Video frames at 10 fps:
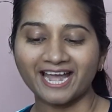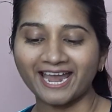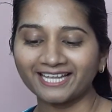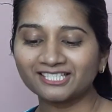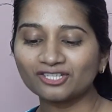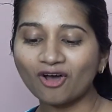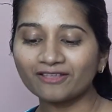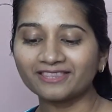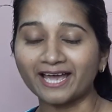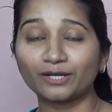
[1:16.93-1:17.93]
It's
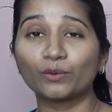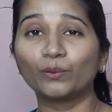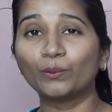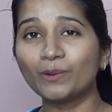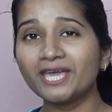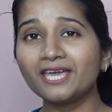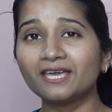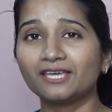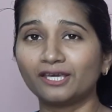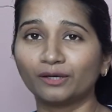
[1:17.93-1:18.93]
not that
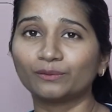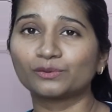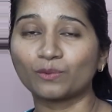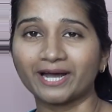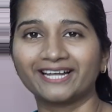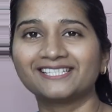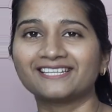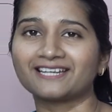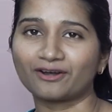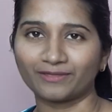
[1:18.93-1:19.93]
we use words
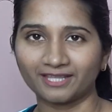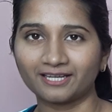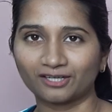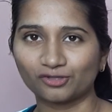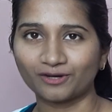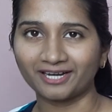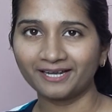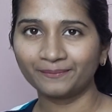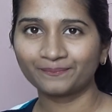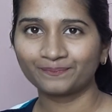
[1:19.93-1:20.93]
that are in the
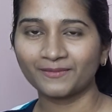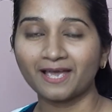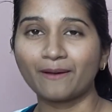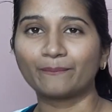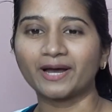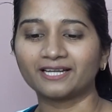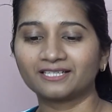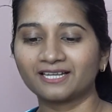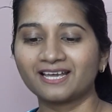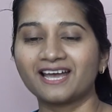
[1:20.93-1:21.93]
dictionary, but
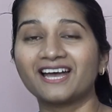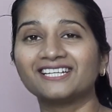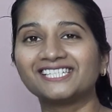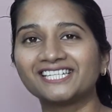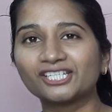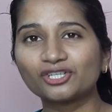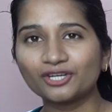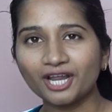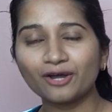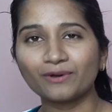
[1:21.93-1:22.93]
a
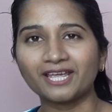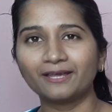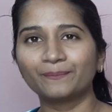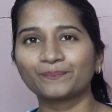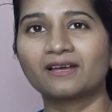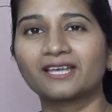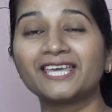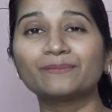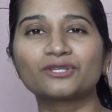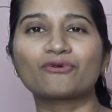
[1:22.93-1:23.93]
dictionary
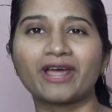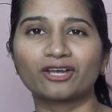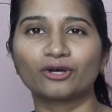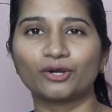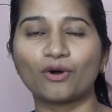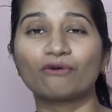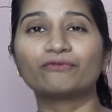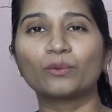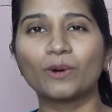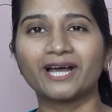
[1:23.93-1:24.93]
keeps a record of
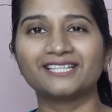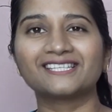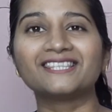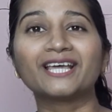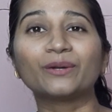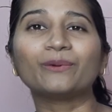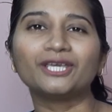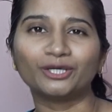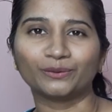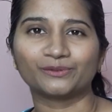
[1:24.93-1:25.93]
the words that we
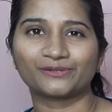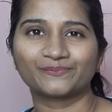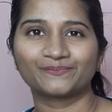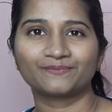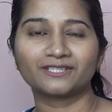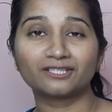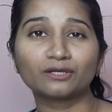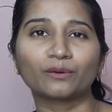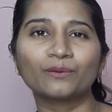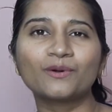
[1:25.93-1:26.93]
use.
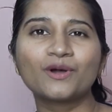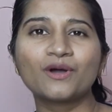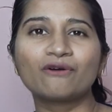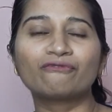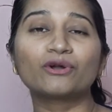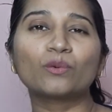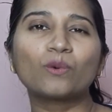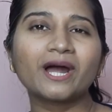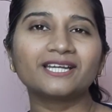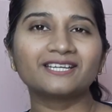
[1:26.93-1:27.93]
So, for a
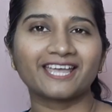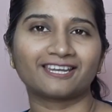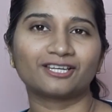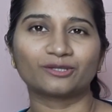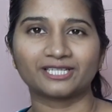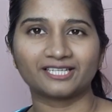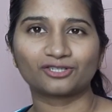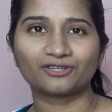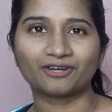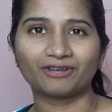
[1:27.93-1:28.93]
word to get into the
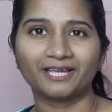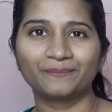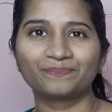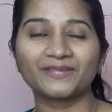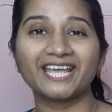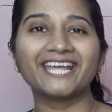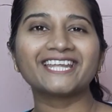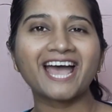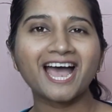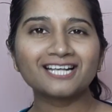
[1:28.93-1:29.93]
dictionary, it
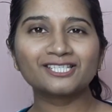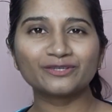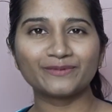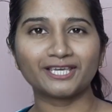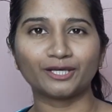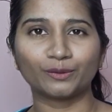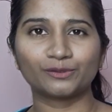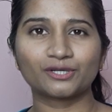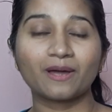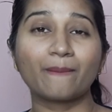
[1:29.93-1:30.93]
has to be
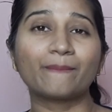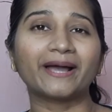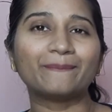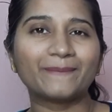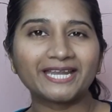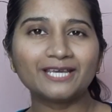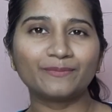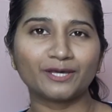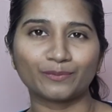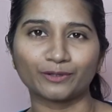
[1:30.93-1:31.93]
used by many
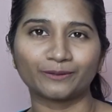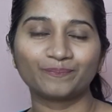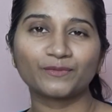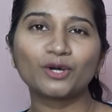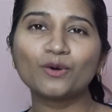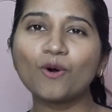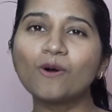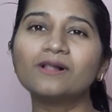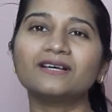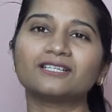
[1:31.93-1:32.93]
people who
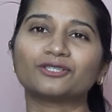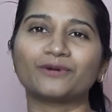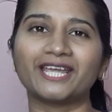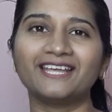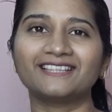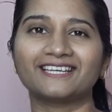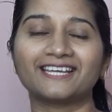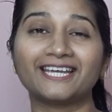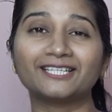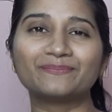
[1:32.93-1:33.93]
all agree that
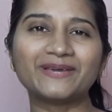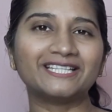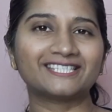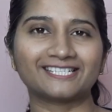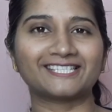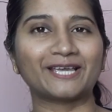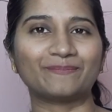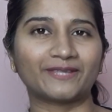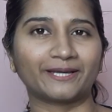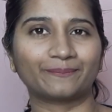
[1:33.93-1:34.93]
it means the
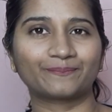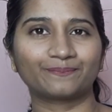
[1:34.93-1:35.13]
same thing.